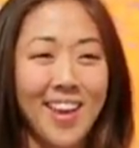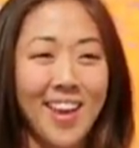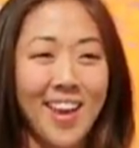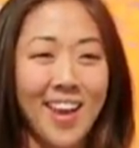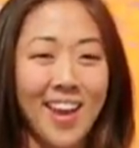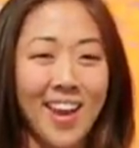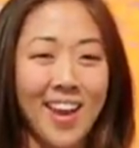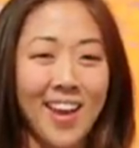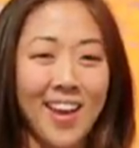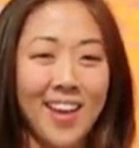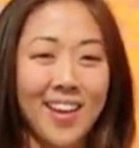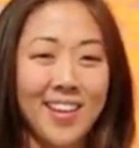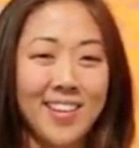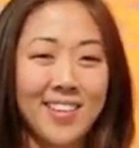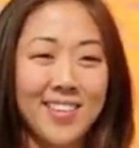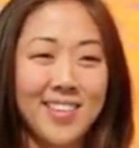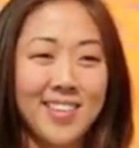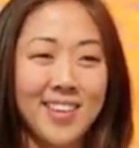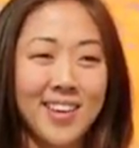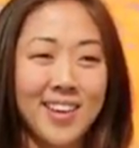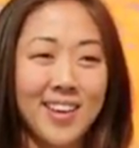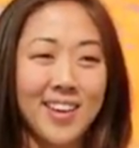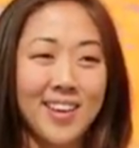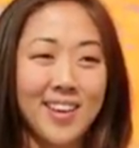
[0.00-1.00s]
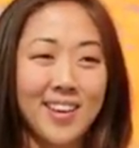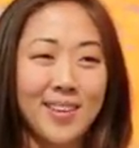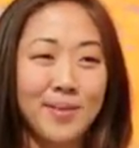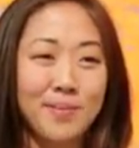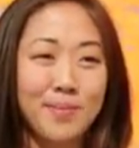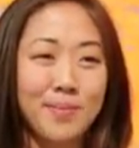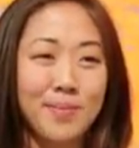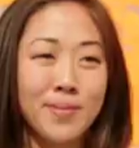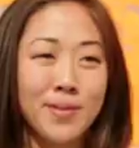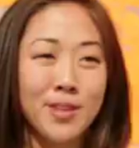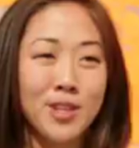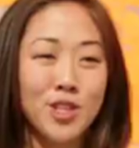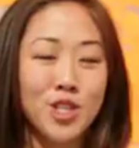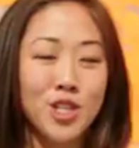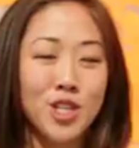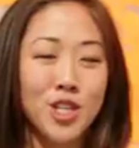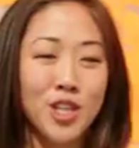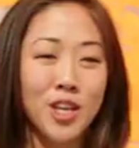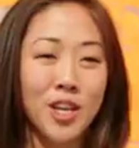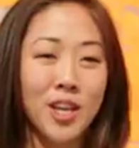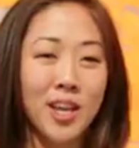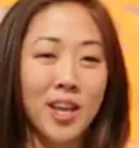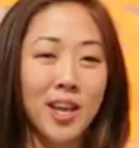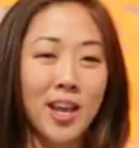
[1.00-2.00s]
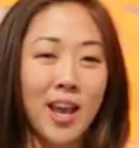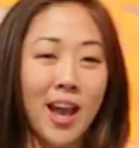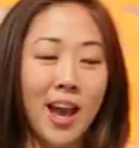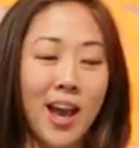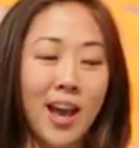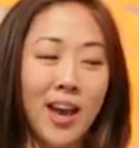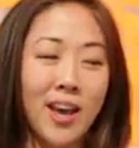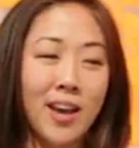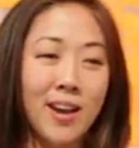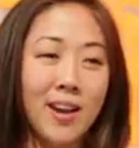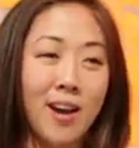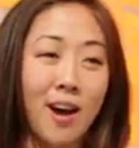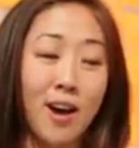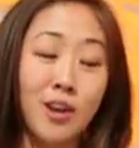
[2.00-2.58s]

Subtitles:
And she had